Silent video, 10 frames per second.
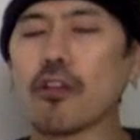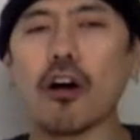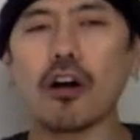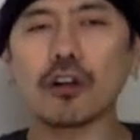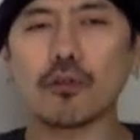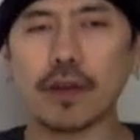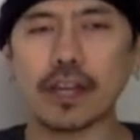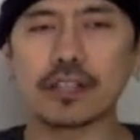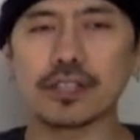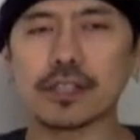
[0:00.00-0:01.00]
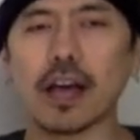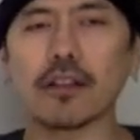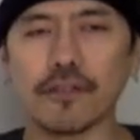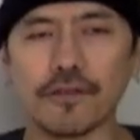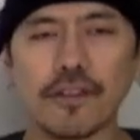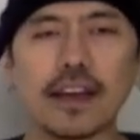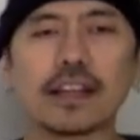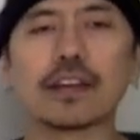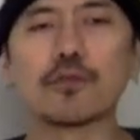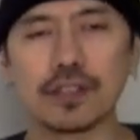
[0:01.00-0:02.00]
long range style of
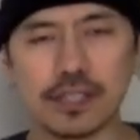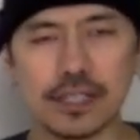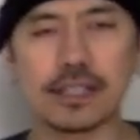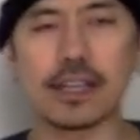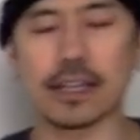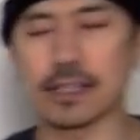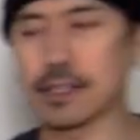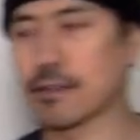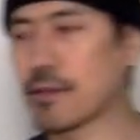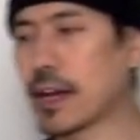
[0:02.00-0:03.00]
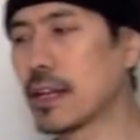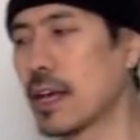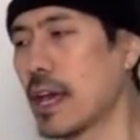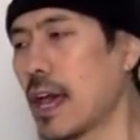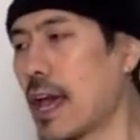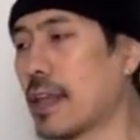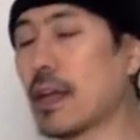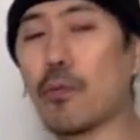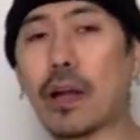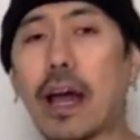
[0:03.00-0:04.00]
fighting with the sticks, right? And
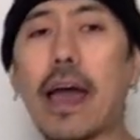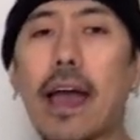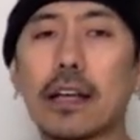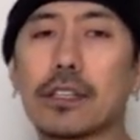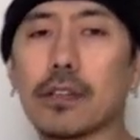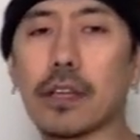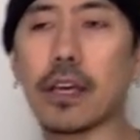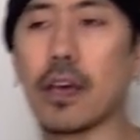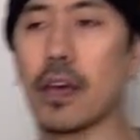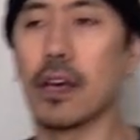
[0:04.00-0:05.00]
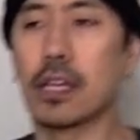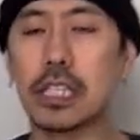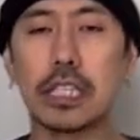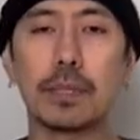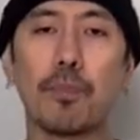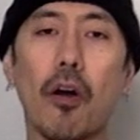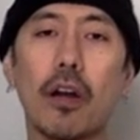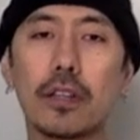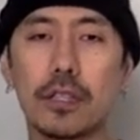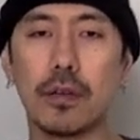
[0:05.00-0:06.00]
then when I actually
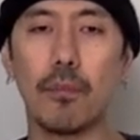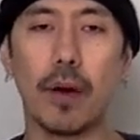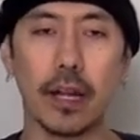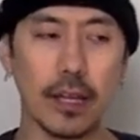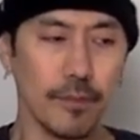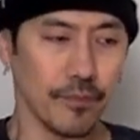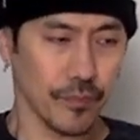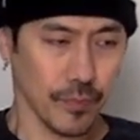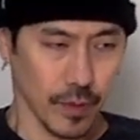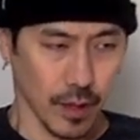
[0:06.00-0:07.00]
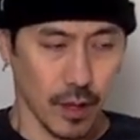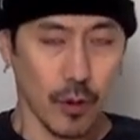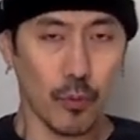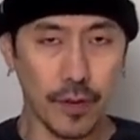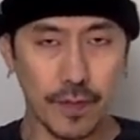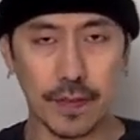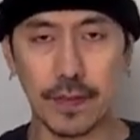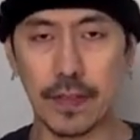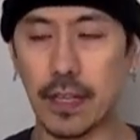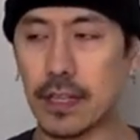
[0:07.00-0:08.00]
sparred somebody with the
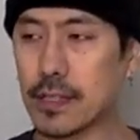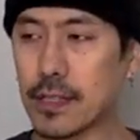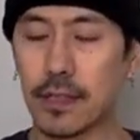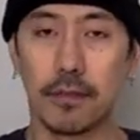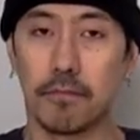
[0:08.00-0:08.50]
sticks,